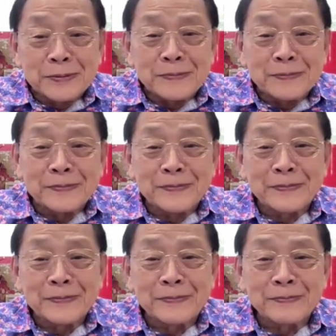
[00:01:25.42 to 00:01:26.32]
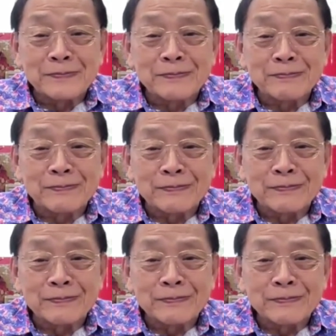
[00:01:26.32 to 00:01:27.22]

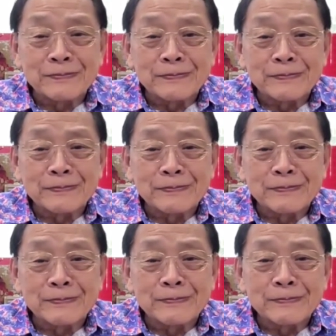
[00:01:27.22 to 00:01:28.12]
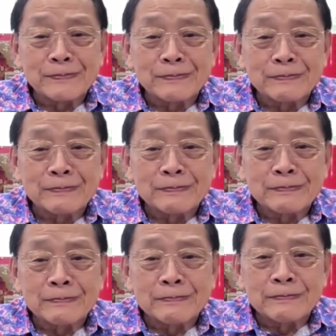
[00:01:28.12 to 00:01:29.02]

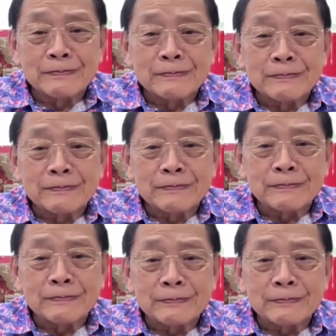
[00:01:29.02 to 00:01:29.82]
The person shown says nothing.